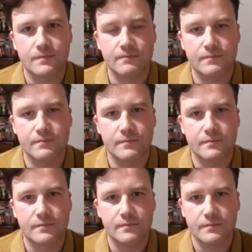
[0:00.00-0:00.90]

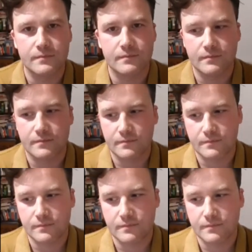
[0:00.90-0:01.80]

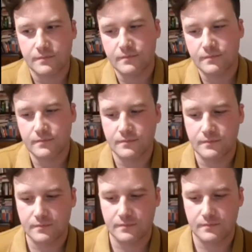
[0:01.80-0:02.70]

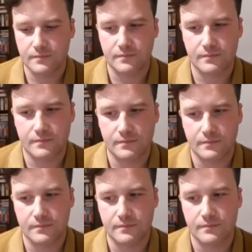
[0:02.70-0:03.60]

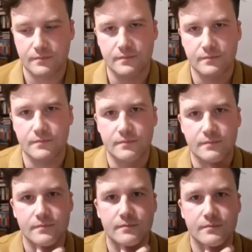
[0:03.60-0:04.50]

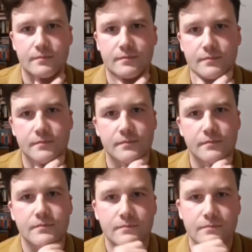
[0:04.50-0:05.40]

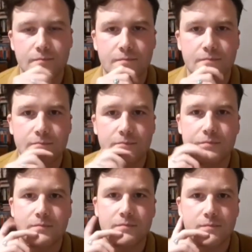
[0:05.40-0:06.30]

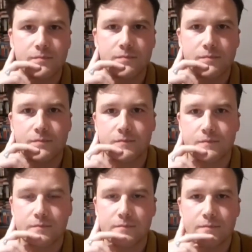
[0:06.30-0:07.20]

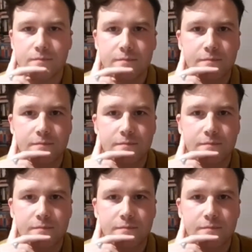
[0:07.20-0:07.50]
This person isn't speaking.